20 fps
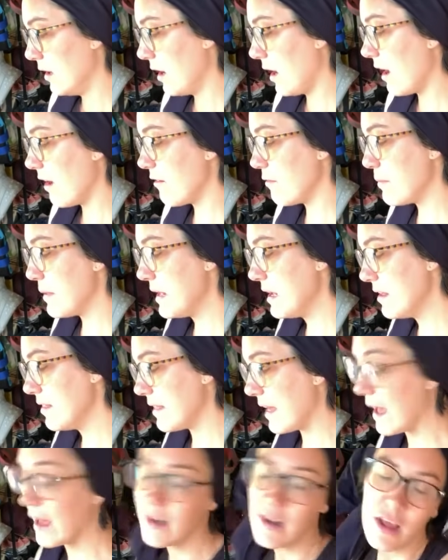I've been in
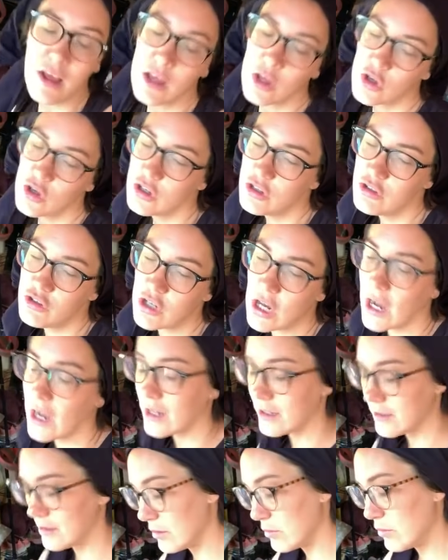that good
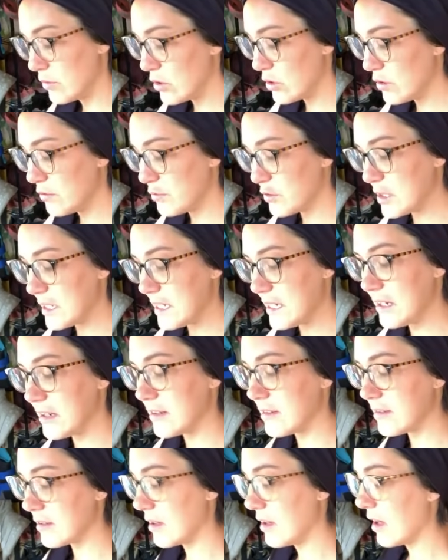child role for years.